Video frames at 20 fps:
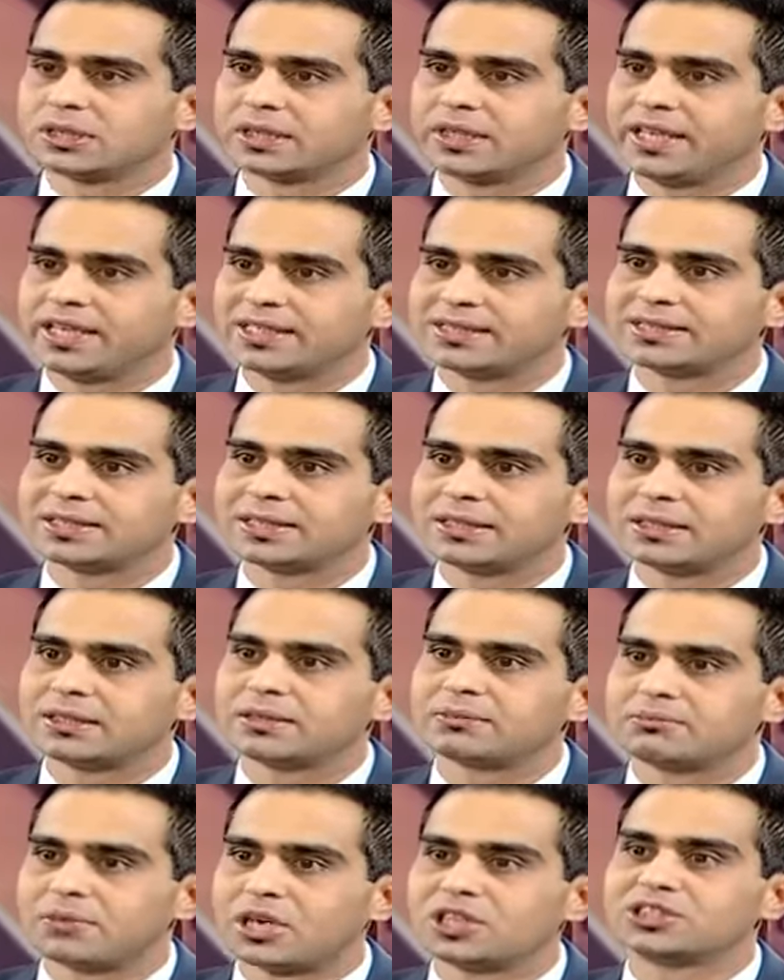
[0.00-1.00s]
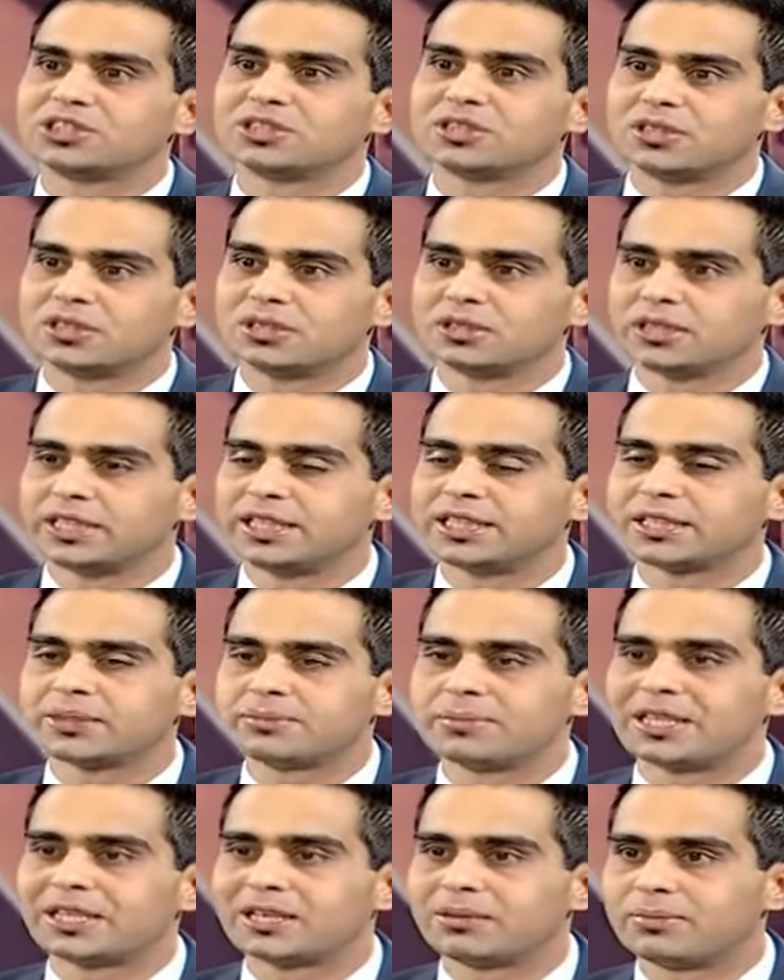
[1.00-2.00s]
creates a marginal
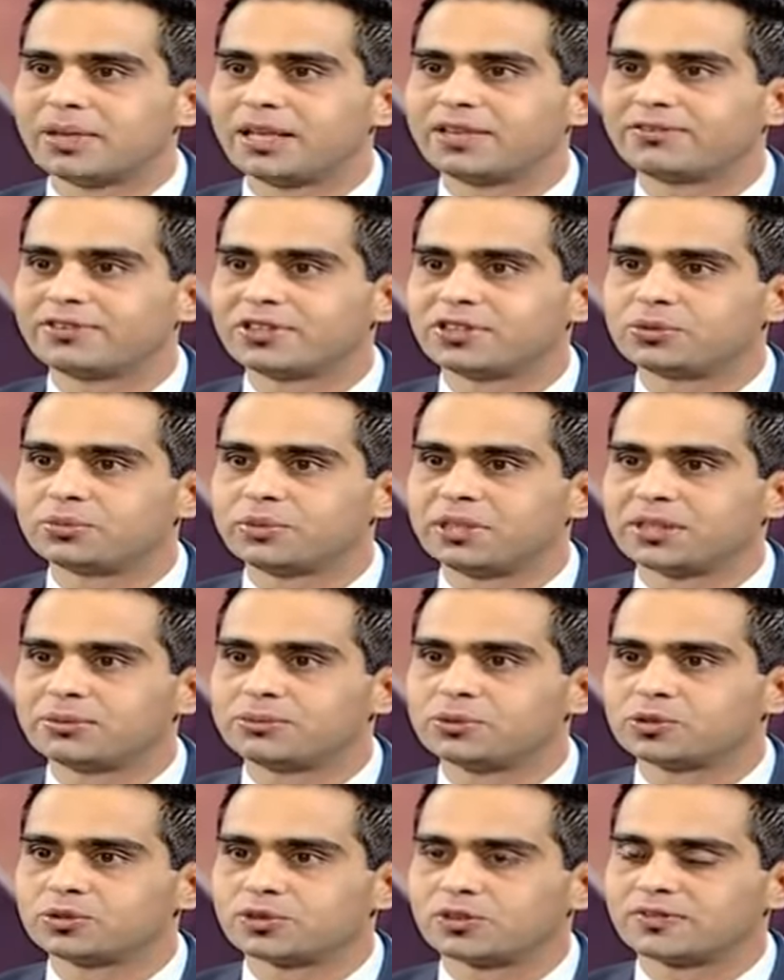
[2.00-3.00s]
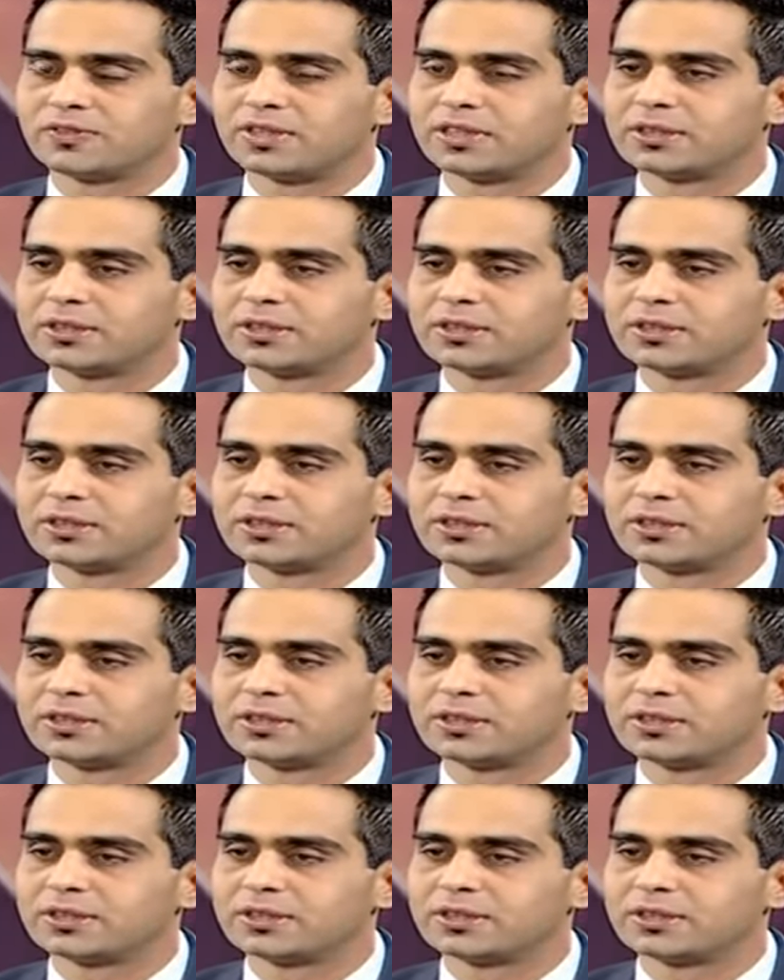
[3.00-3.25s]
incremental benefit to be in a mutual fund.